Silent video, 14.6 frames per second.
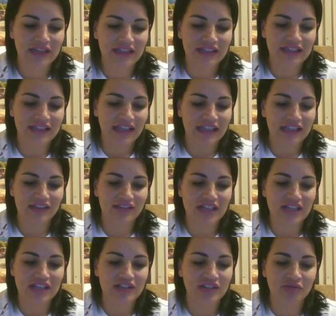like
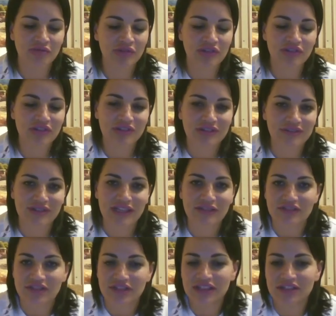you don't even
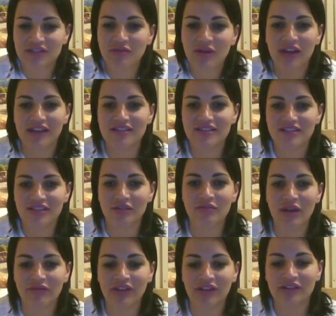have to think twice,
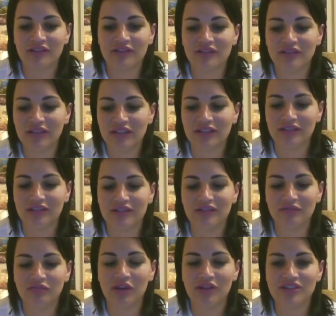whoever
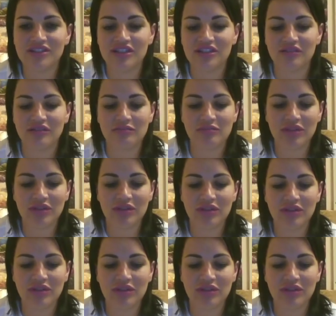wants to do it, because